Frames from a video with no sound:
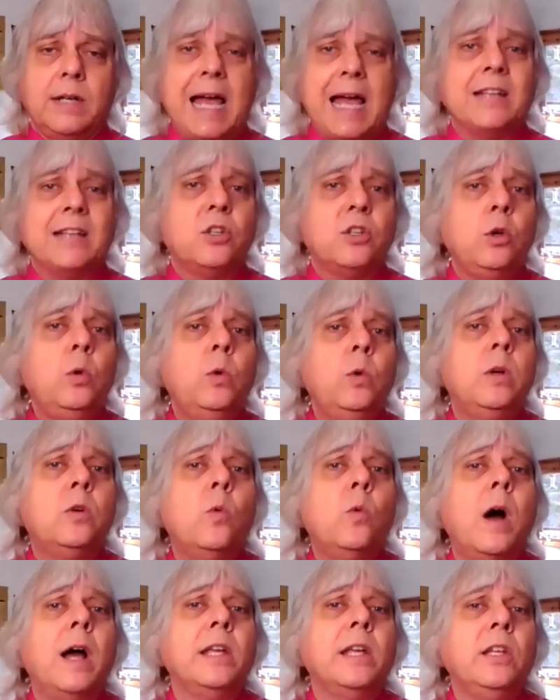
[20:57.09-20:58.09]
as who and
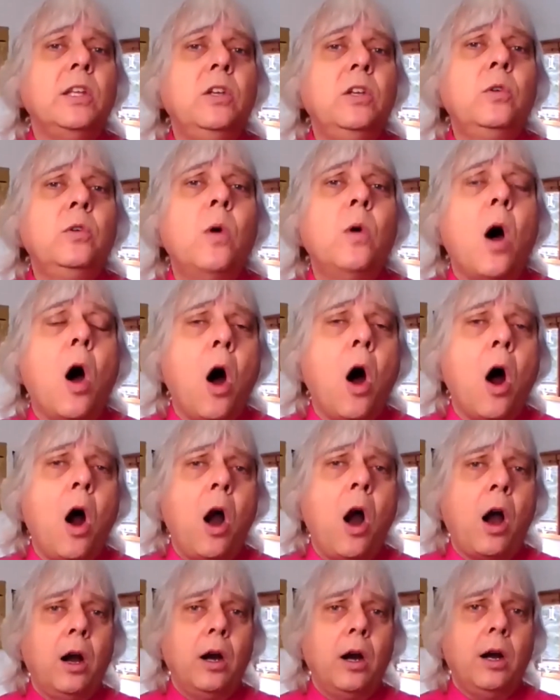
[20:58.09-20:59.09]
what you
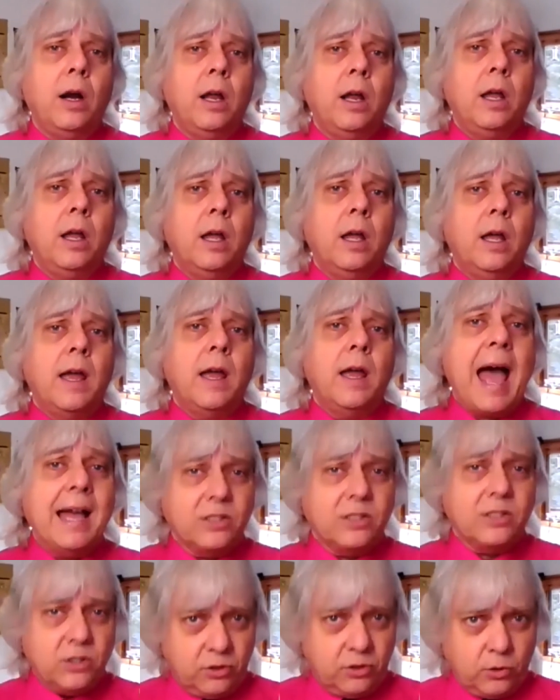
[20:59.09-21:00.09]
are,
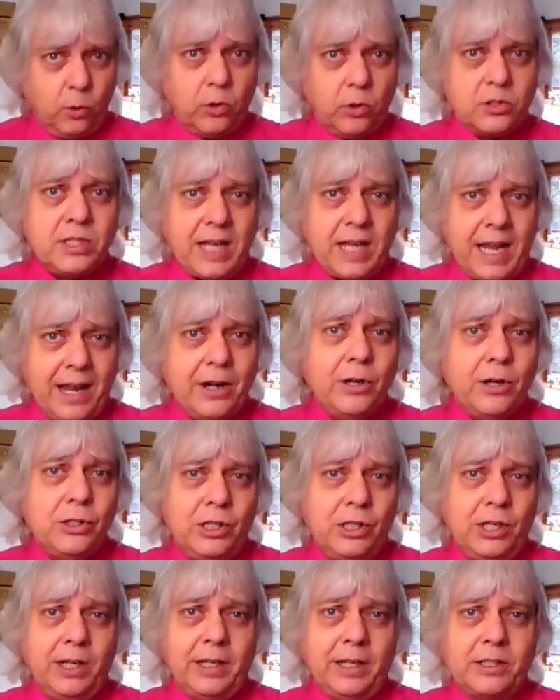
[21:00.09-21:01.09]
as source
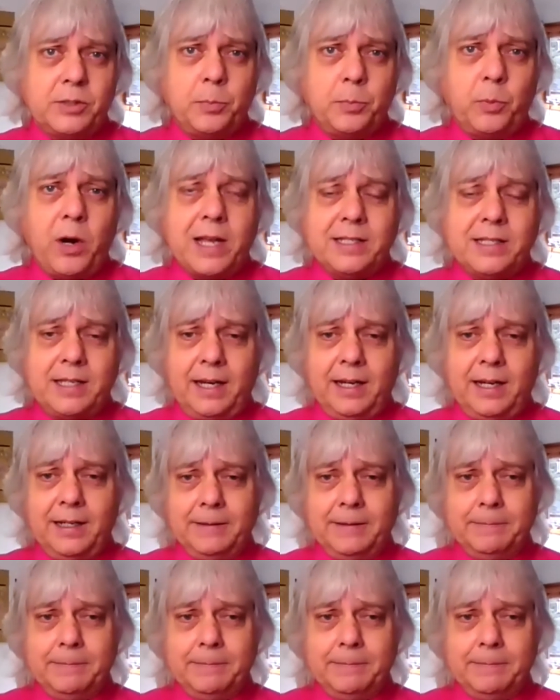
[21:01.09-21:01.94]
energy expressing?